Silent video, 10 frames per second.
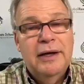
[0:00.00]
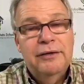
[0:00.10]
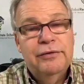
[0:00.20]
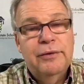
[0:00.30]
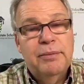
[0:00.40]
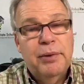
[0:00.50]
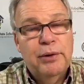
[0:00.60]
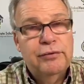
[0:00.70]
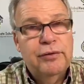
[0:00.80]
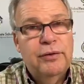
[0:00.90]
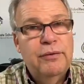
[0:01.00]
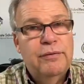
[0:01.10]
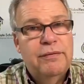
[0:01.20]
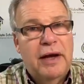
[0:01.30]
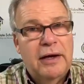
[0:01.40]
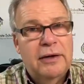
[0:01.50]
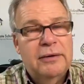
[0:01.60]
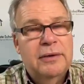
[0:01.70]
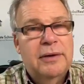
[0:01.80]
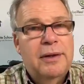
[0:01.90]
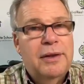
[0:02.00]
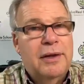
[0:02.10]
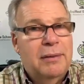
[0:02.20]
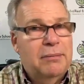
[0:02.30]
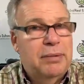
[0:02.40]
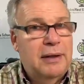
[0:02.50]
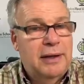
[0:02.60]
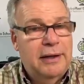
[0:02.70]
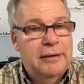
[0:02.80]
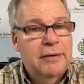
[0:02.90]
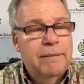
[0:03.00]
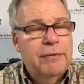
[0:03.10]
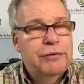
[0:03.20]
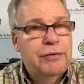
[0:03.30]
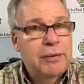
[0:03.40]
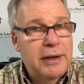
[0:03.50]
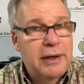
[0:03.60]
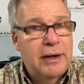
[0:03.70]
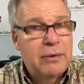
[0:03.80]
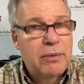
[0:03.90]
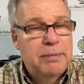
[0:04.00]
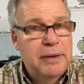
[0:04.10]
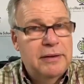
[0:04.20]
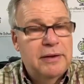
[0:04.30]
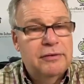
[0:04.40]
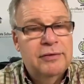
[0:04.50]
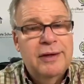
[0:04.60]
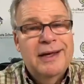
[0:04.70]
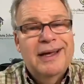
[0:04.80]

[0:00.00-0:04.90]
is the person who filed the complaint. So again, I'll repeat this.